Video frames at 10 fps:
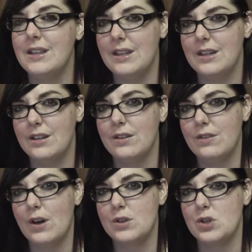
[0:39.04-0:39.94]
the end of
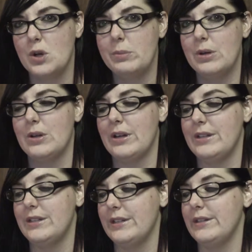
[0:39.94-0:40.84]
October
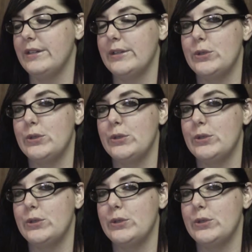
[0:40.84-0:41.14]
didn't